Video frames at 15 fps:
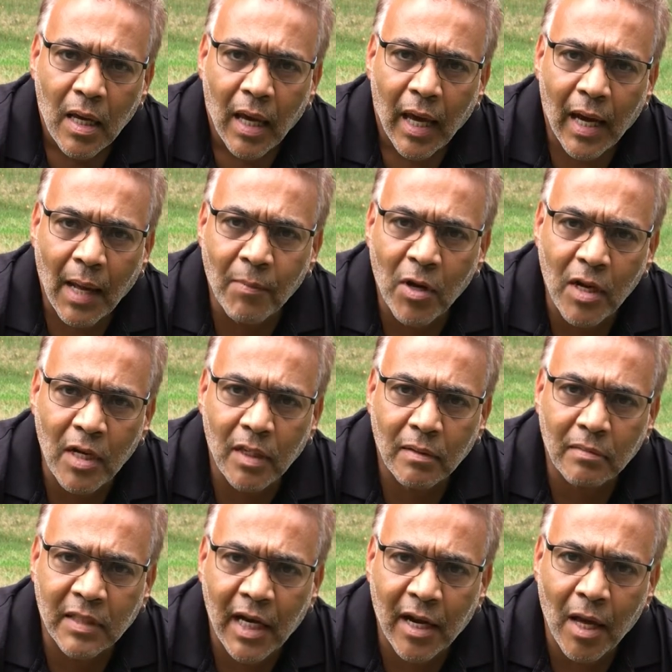And I'm going to
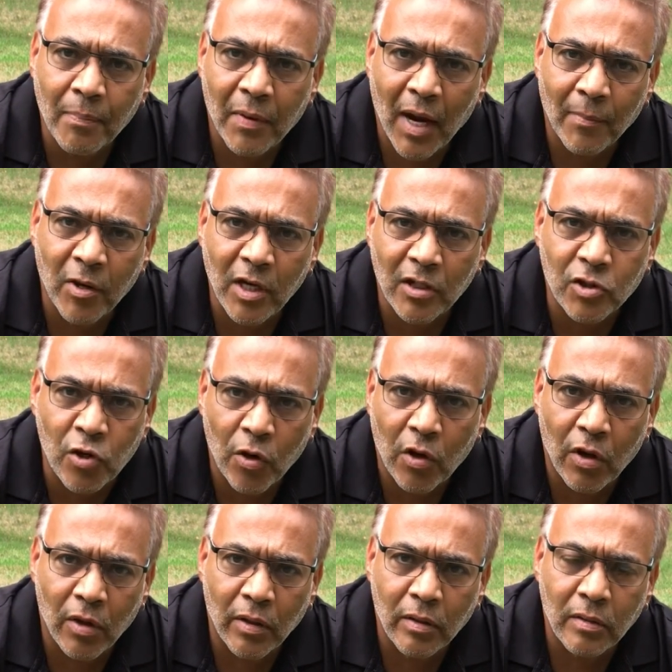get up and I'm going to
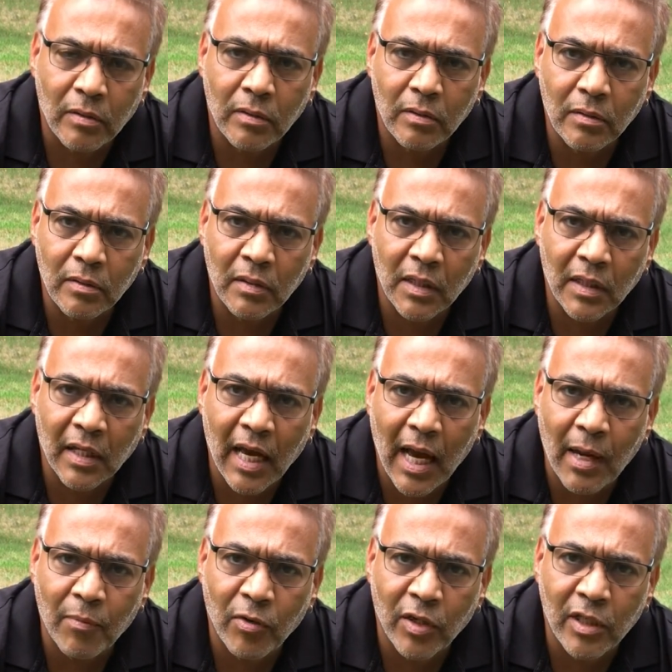turn the
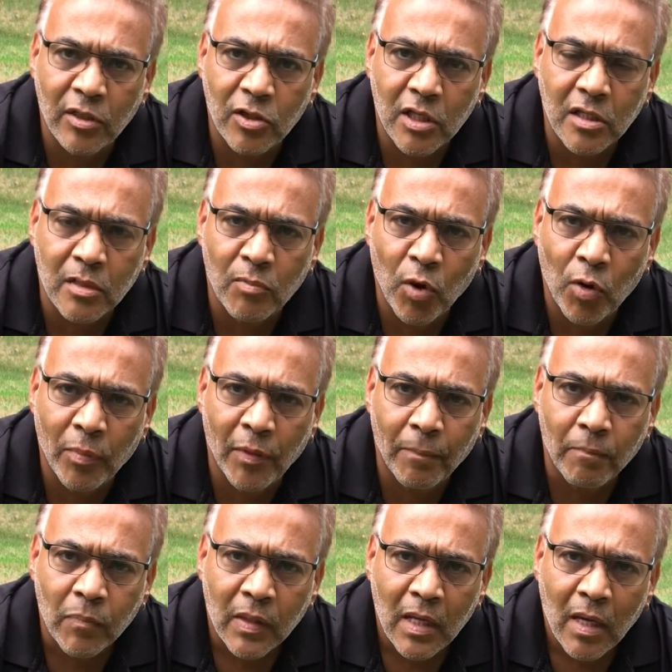camera in just a moment
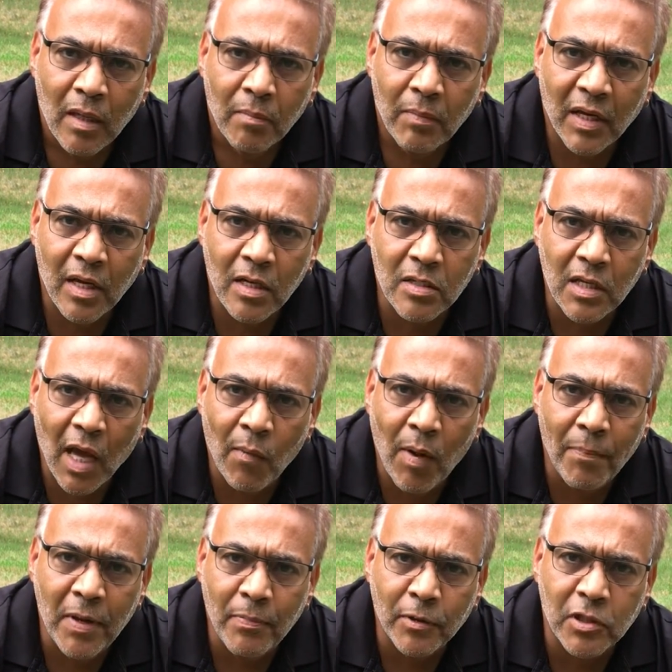because I want
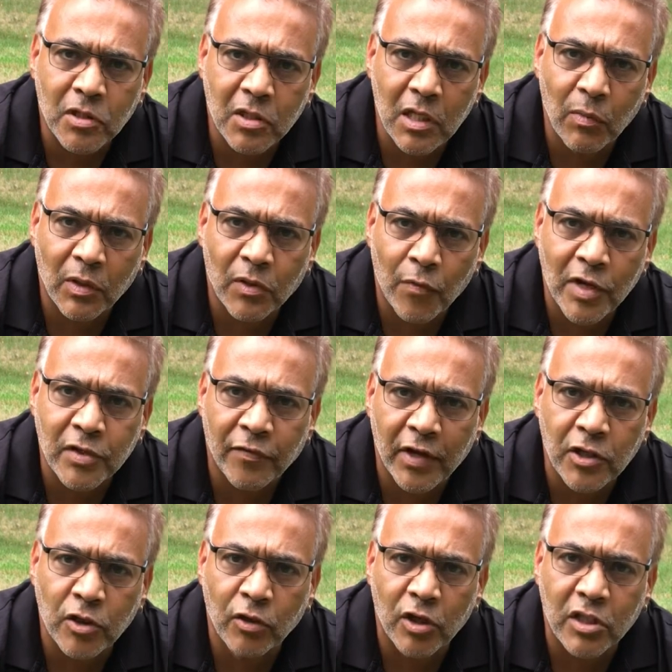people to see what the
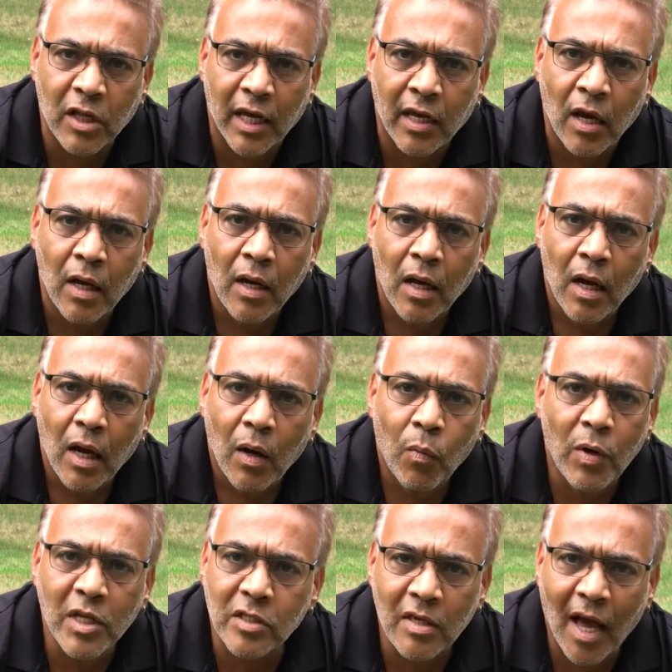reservation looks like when
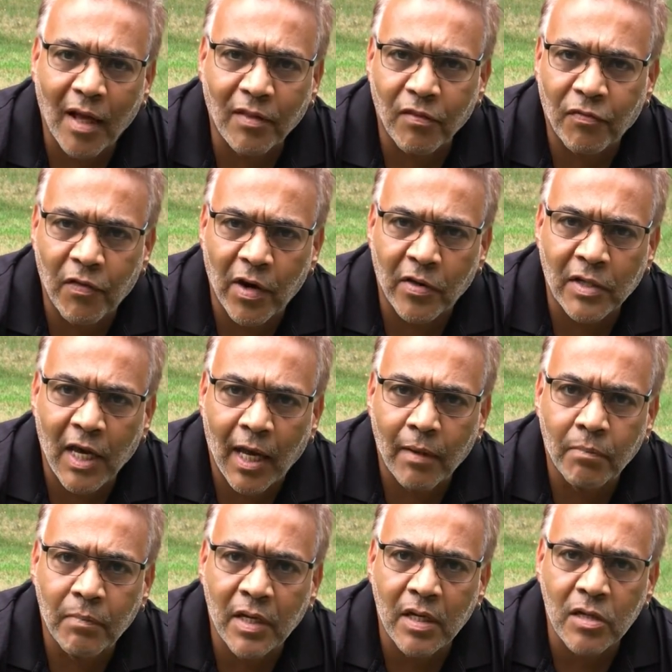it's not the fair time.
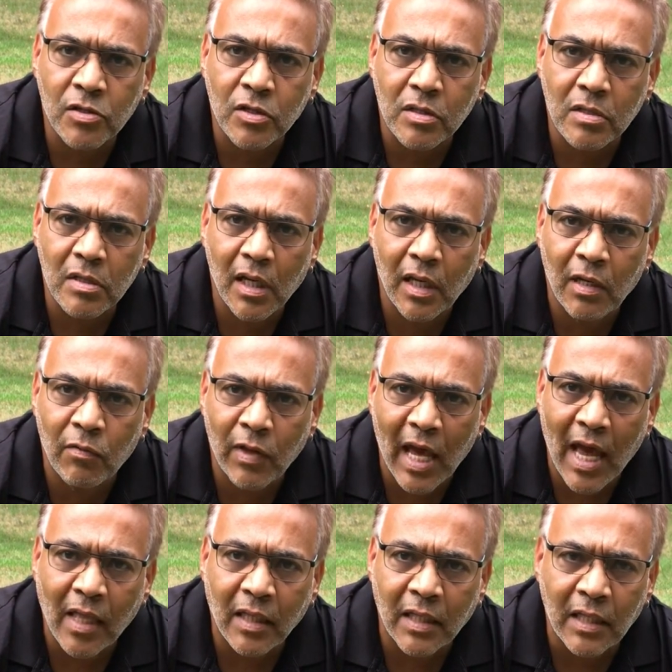Because in
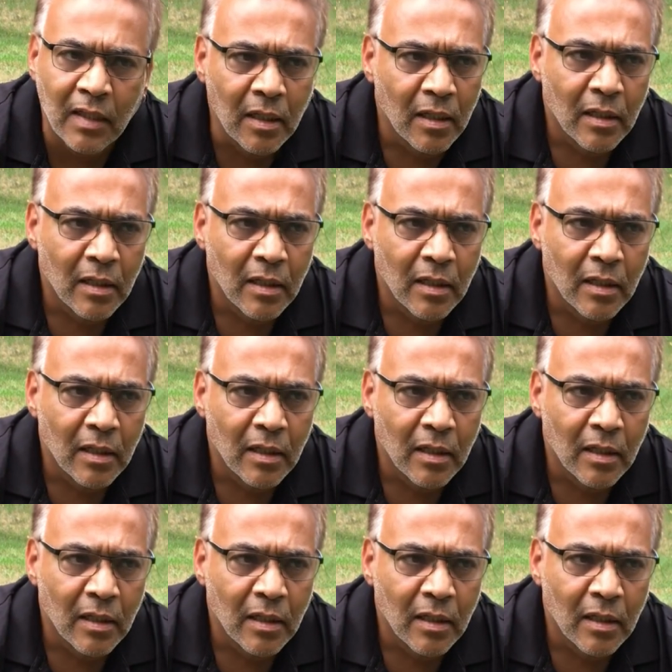reality,